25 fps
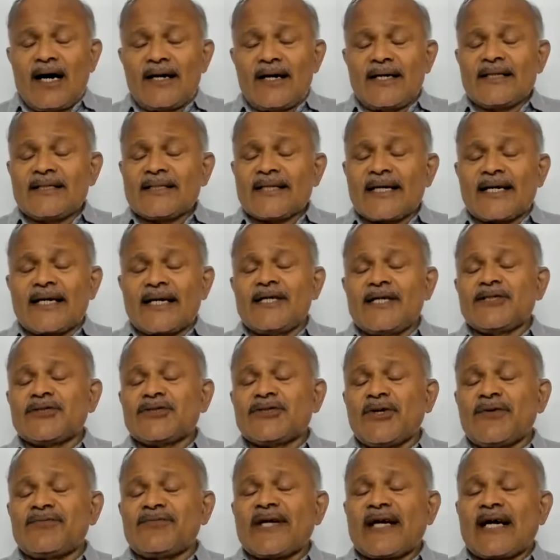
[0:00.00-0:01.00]
in the case
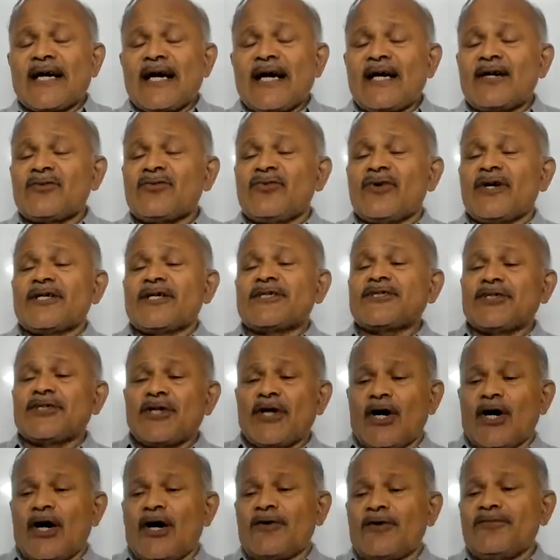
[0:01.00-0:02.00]
of the conversion
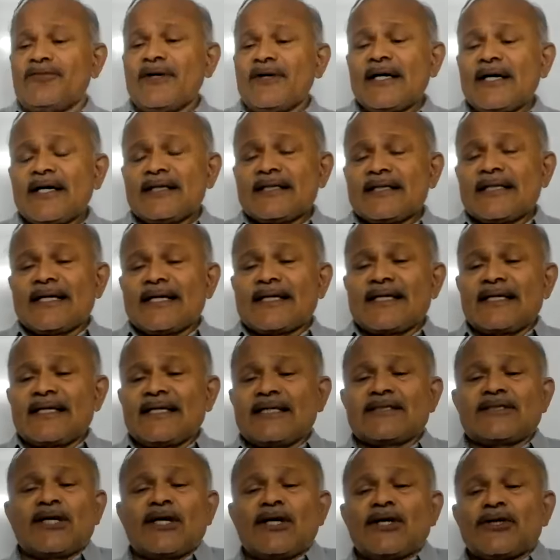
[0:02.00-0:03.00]
of that
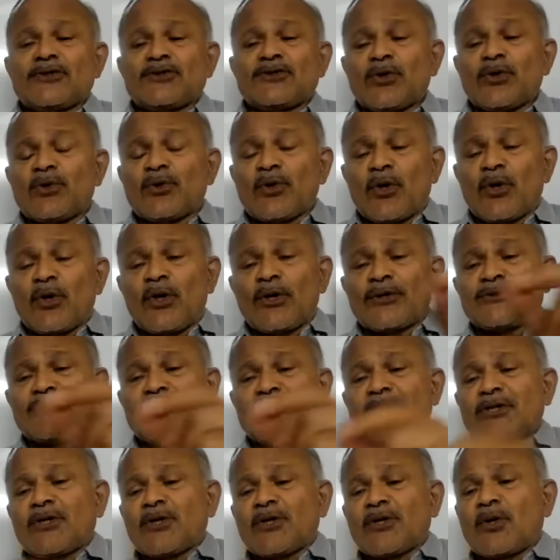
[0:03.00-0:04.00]
is sucrose
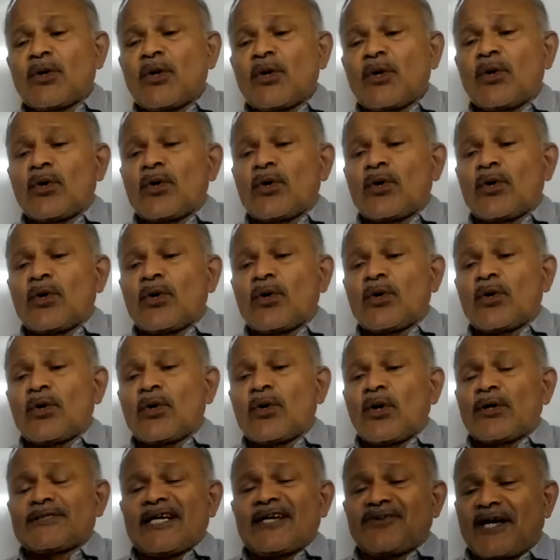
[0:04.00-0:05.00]
into
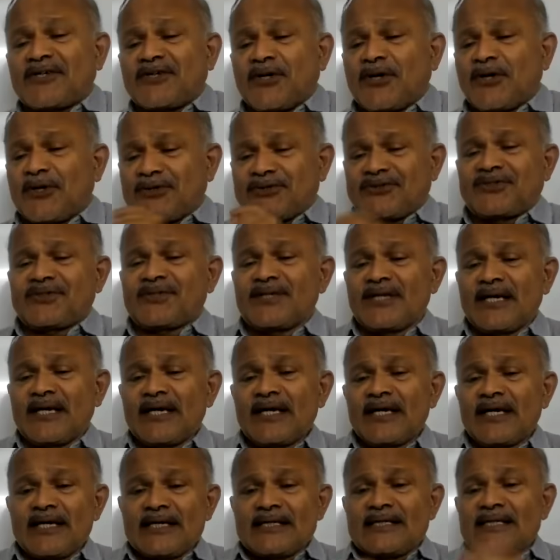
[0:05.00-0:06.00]
glucose and
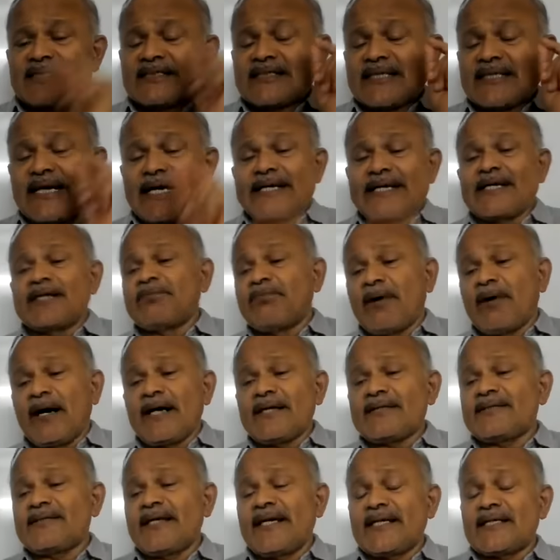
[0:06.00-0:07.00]
fructose, it is carried
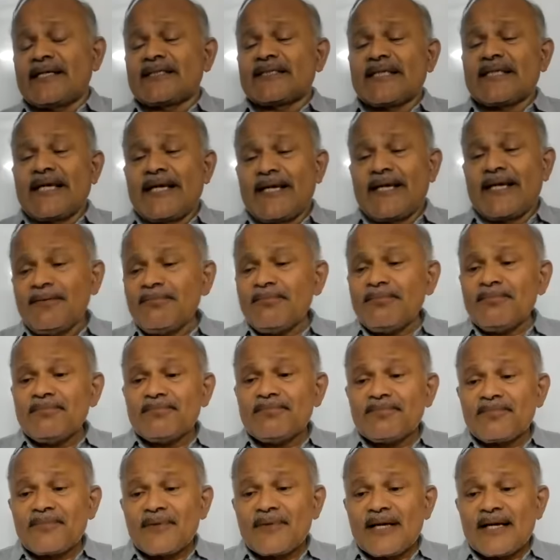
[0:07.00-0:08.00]
by the enzyme
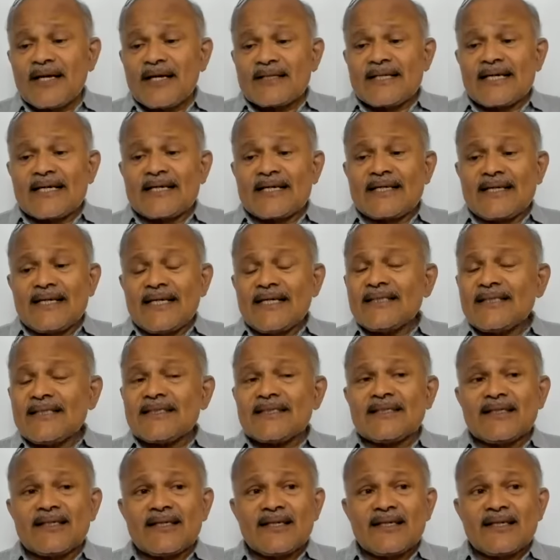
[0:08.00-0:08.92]
that is